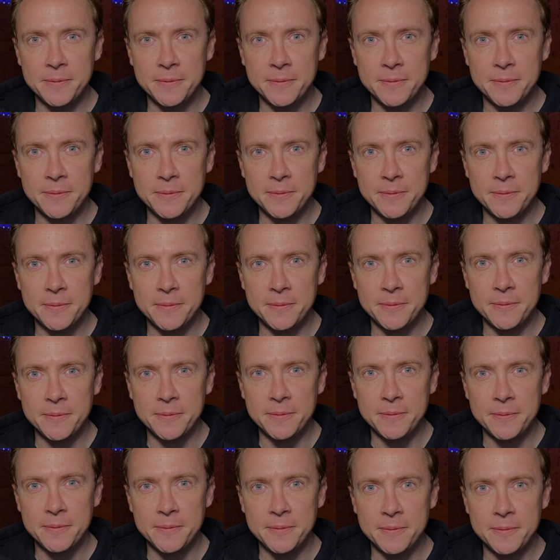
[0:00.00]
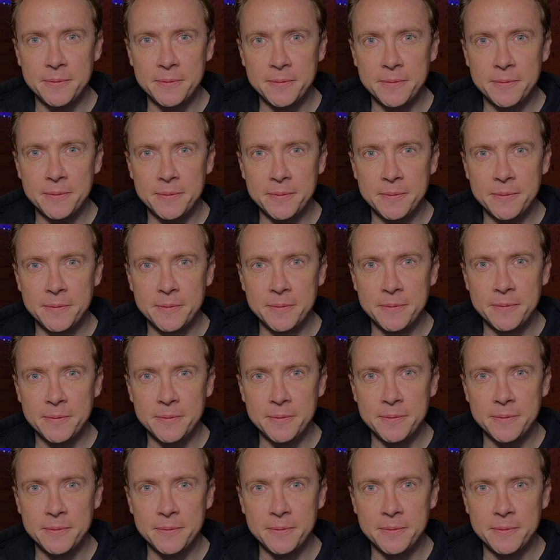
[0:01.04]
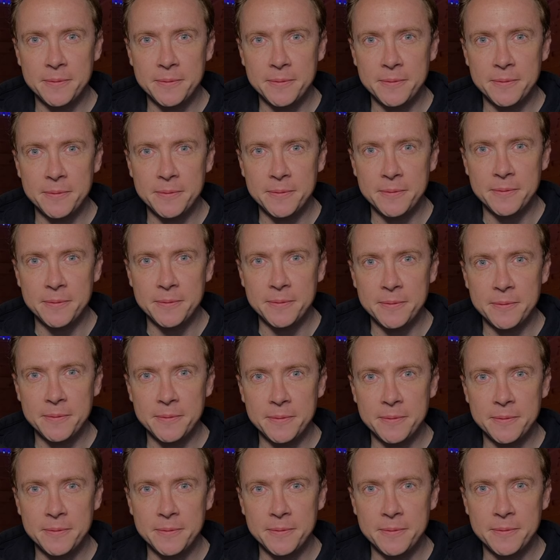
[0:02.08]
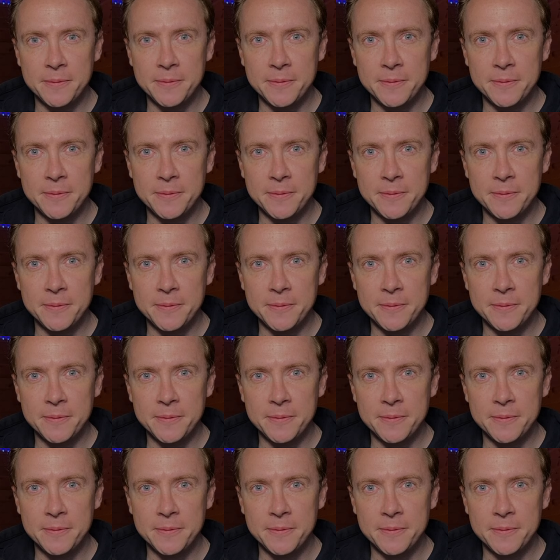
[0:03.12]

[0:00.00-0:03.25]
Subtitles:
(silence)